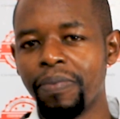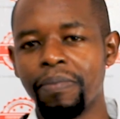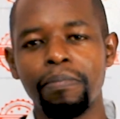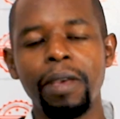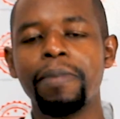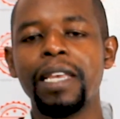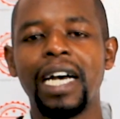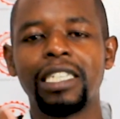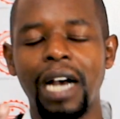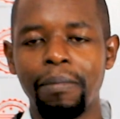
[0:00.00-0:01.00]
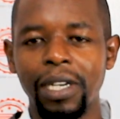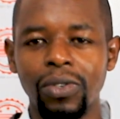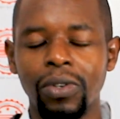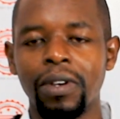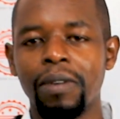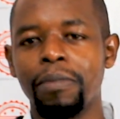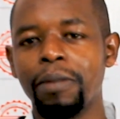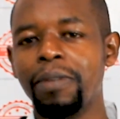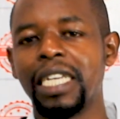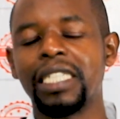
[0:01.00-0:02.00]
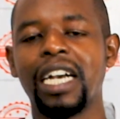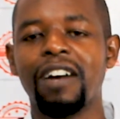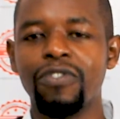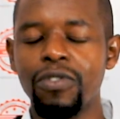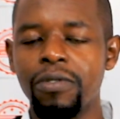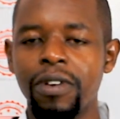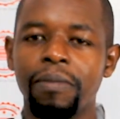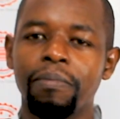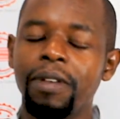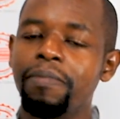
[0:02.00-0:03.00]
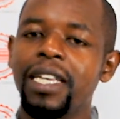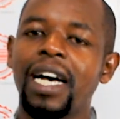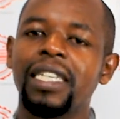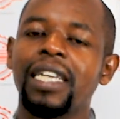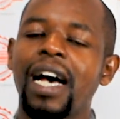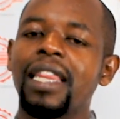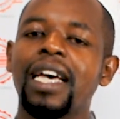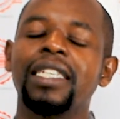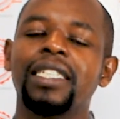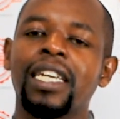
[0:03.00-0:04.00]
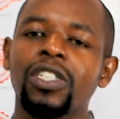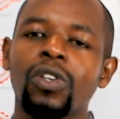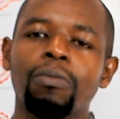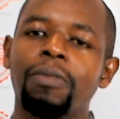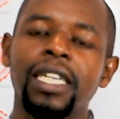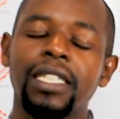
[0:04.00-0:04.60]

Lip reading: maybe at Amazon, maybe at Carrefour, maybe at other international brands,